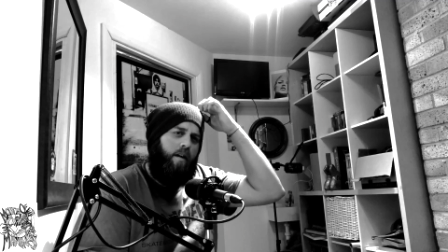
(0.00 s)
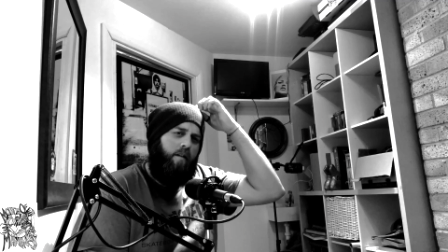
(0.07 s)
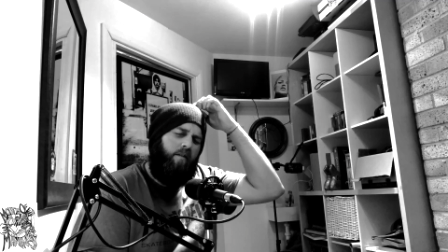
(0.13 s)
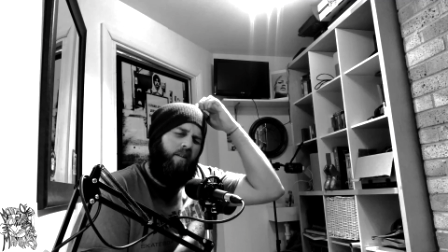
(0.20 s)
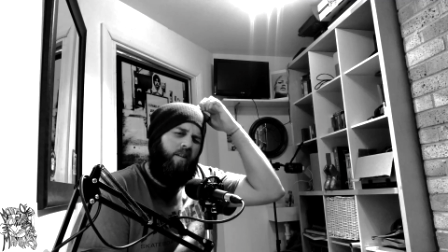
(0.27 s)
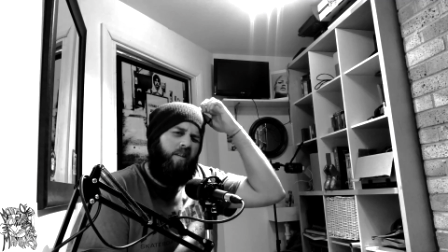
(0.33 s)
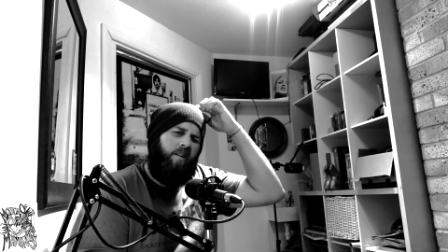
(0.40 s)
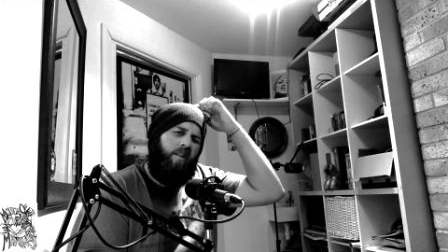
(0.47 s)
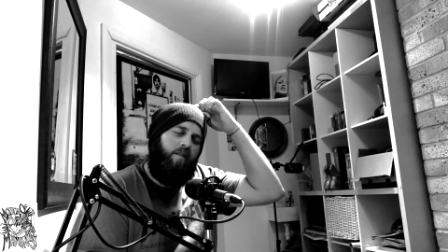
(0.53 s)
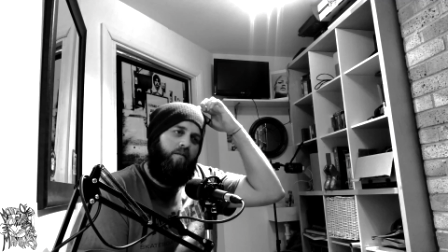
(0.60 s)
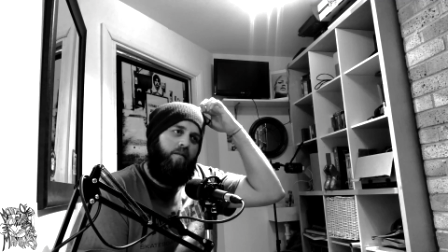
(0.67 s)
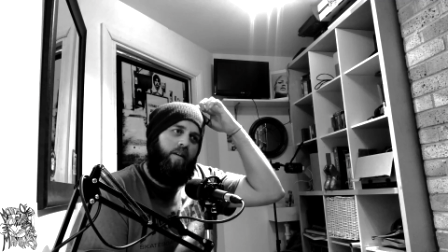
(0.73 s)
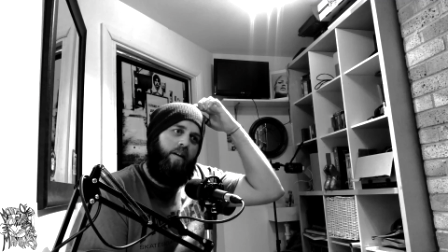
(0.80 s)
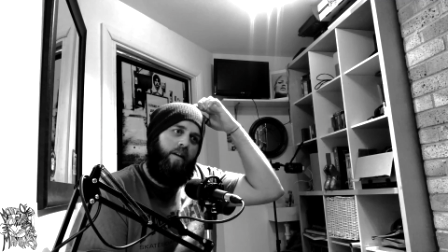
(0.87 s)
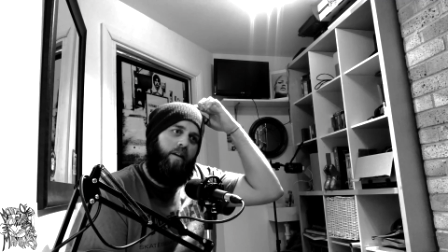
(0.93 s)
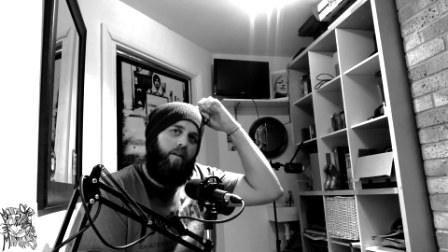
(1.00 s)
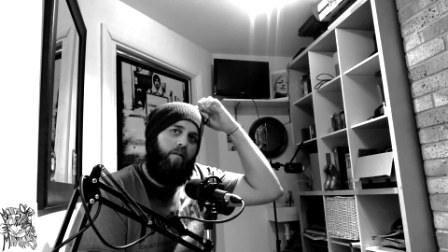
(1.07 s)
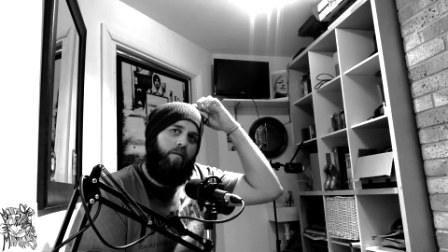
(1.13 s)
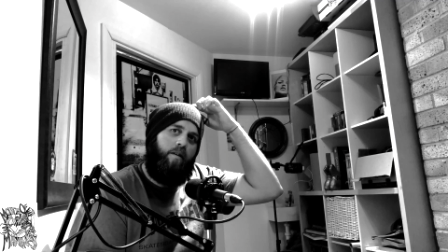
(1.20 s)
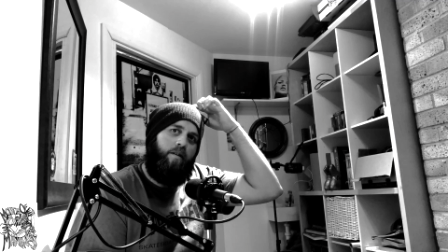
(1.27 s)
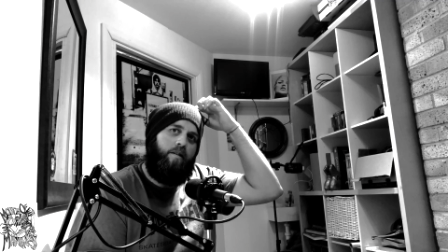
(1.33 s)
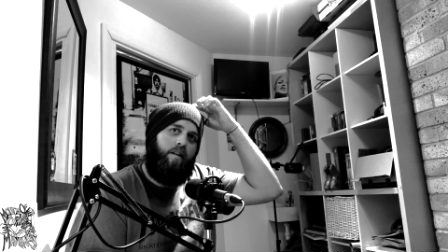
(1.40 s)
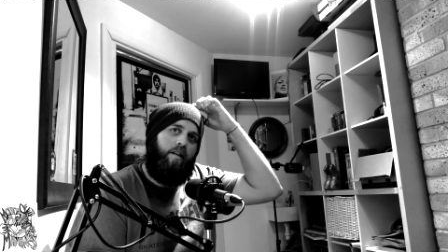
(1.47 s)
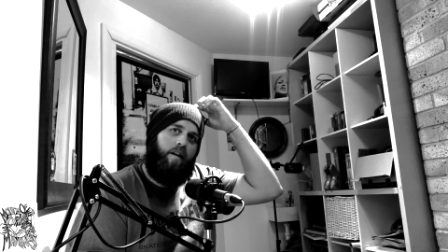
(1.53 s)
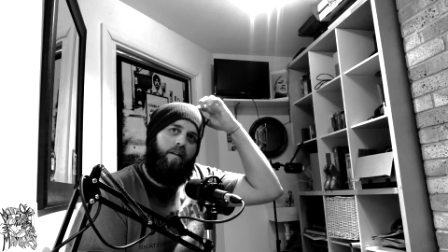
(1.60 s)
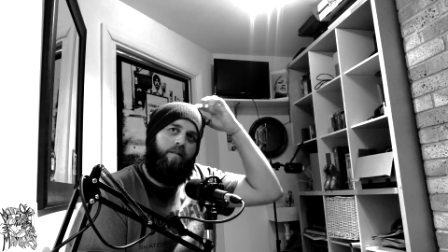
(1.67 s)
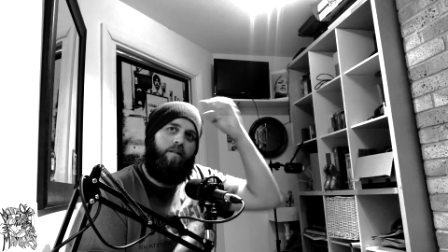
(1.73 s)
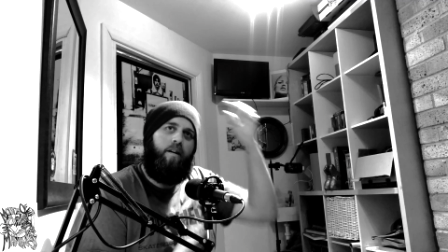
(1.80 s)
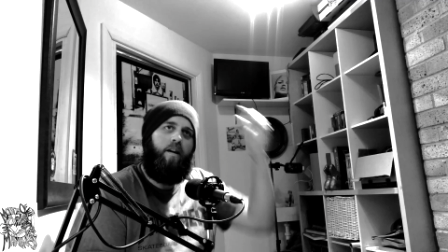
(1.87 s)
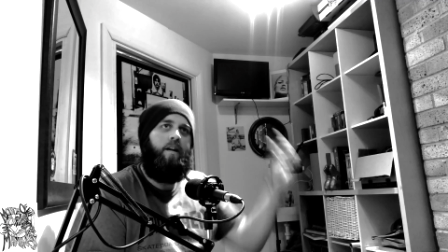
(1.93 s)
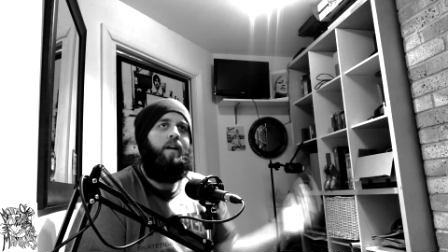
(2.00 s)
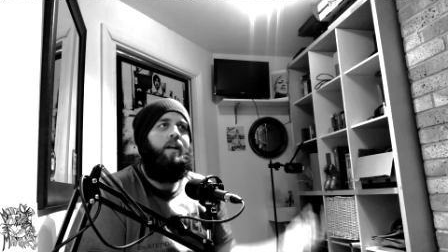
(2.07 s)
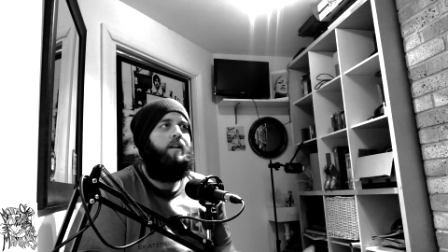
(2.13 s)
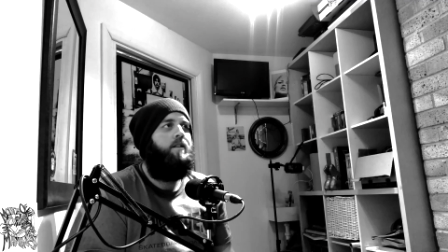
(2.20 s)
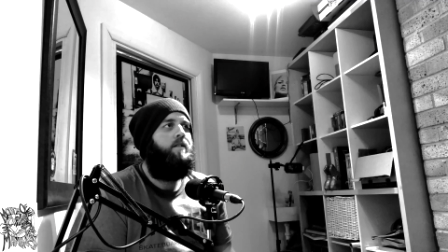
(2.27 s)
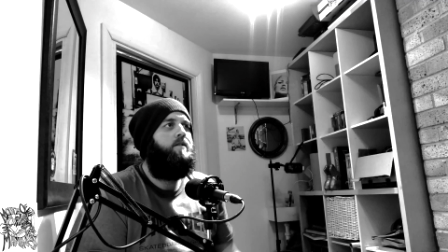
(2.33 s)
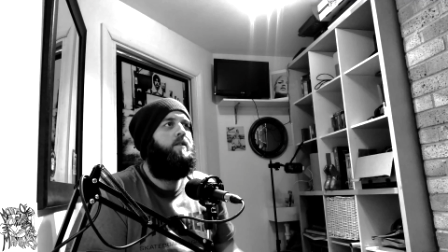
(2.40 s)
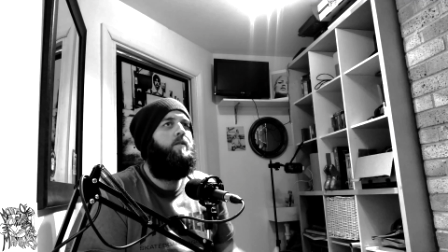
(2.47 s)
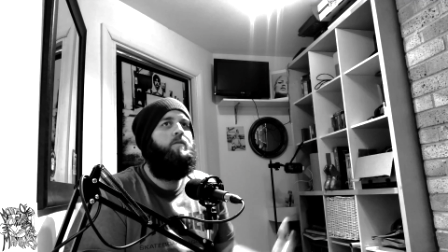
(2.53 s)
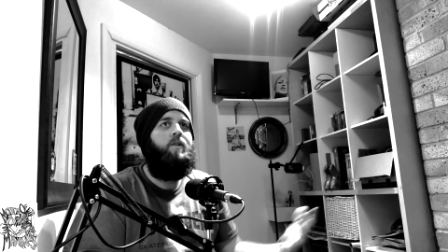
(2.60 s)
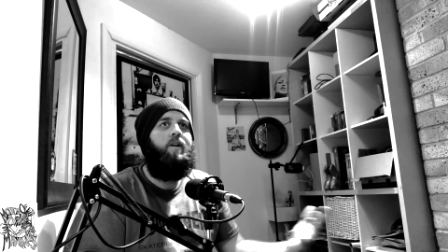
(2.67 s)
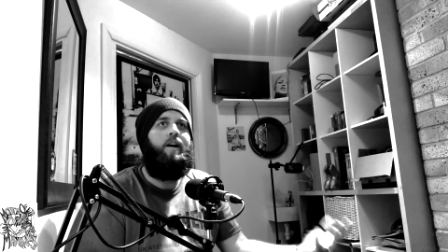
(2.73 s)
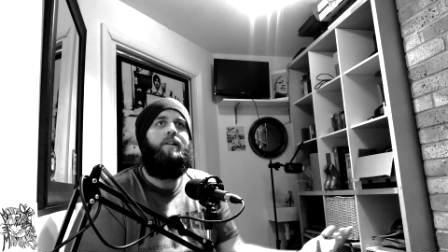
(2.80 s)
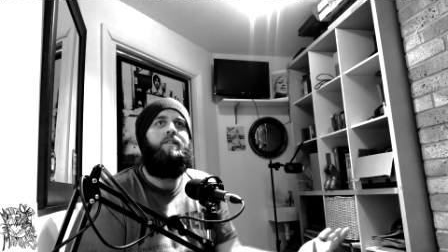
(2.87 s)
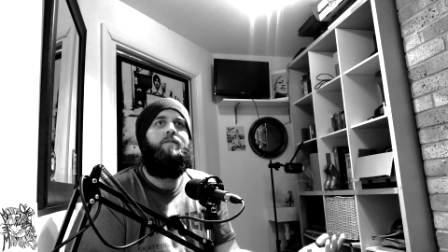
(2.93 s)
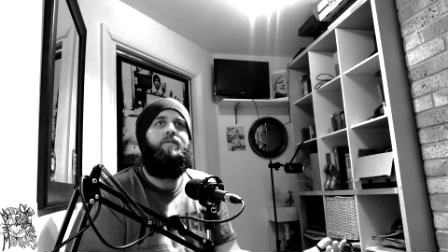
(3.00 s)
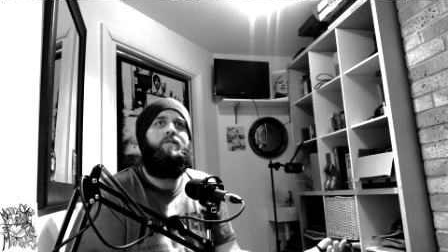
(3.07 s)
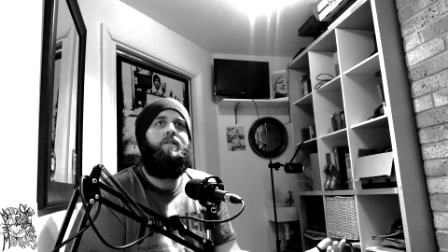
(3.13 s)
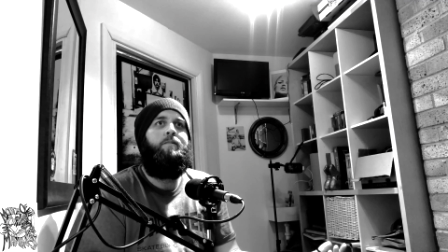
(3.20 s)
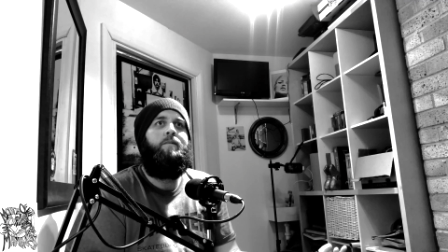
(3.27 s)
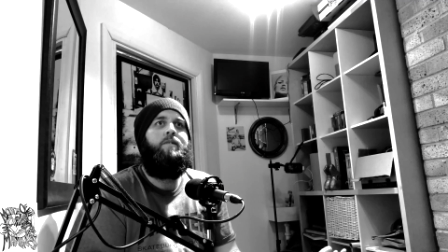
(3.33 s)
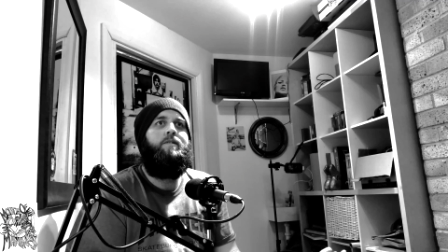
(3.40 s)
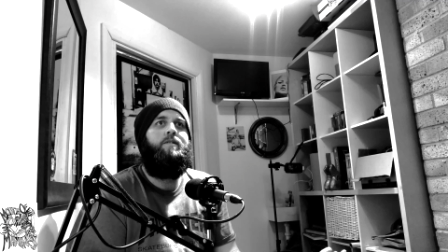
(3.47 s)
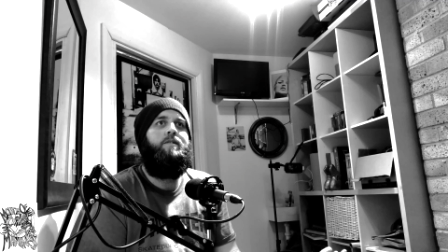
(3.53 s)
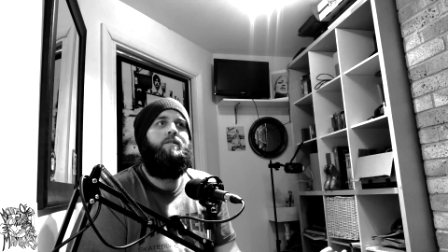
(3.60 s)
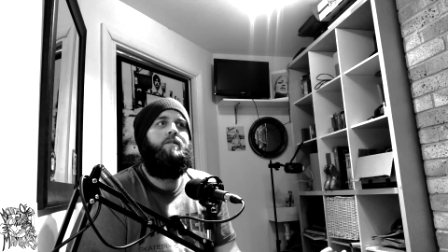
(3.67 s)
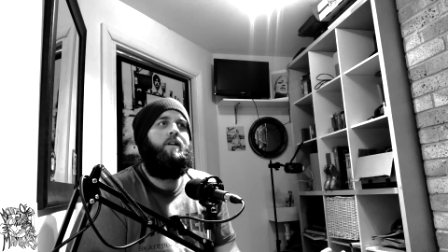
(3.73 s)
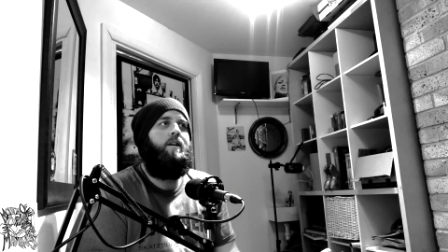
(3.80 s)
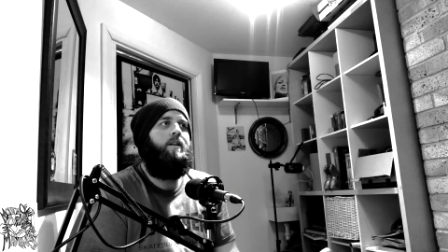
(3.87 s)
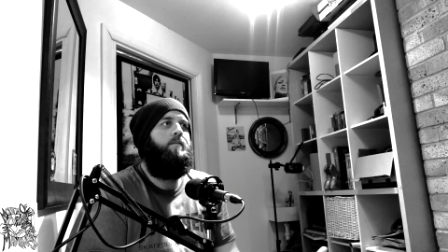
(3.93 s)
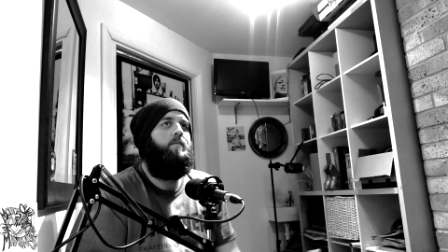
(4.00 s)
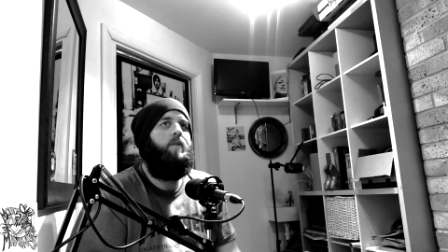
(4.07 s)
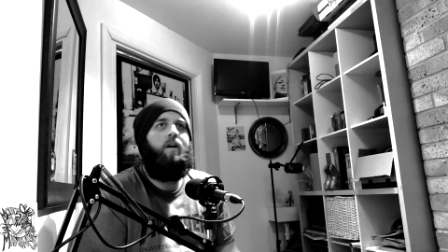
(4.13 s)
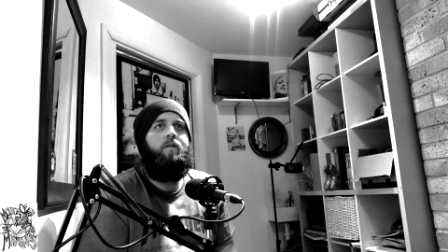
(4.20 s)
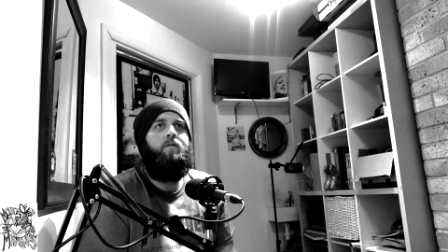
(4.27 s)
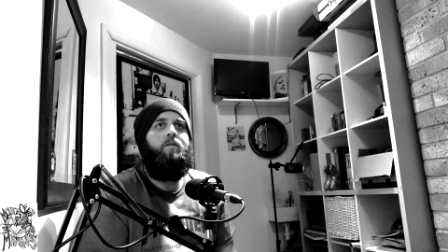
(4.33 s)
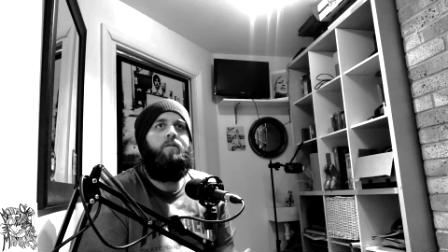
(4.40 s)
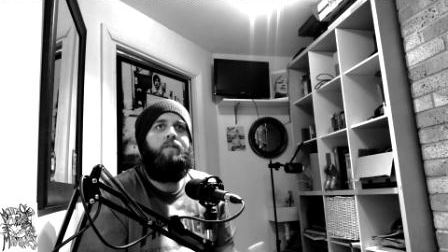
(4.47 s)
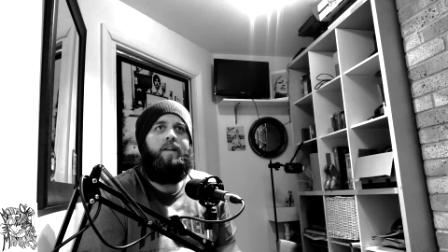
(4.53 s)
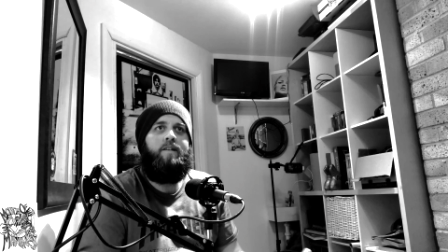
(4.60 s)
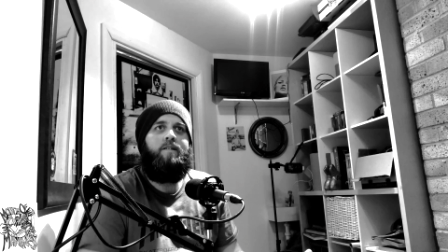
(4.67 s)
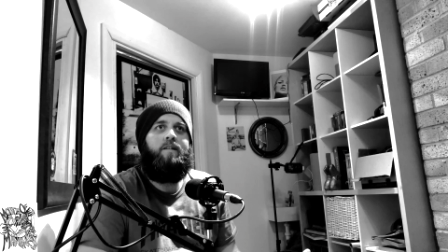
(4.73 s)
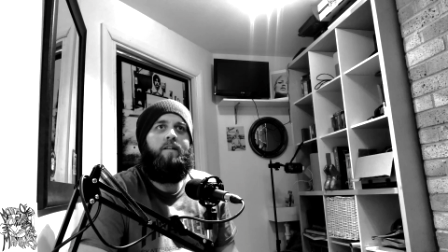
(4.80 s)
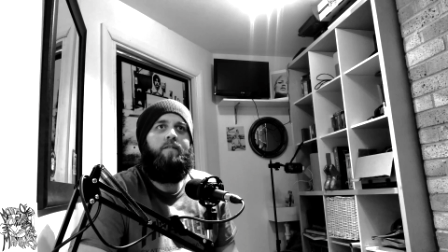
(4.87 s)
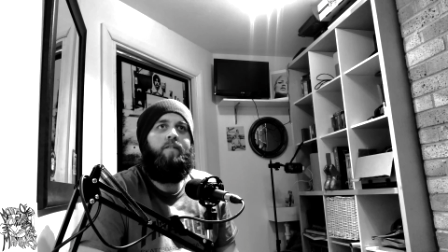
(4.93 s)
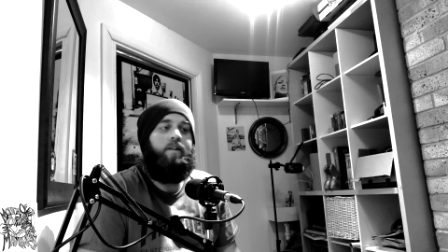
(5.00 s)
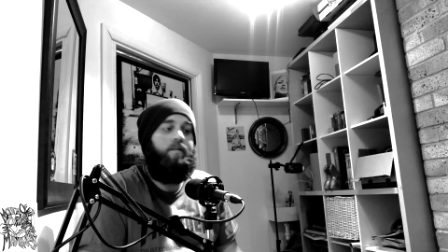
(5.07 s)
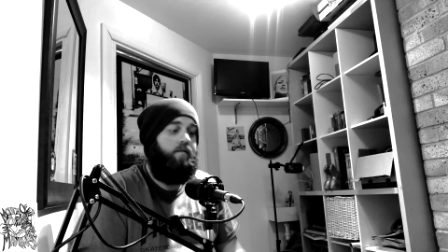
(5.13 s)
Well, I don't really know what I said that. I was like, it's so nice for someone to just say no or yes kind of thing.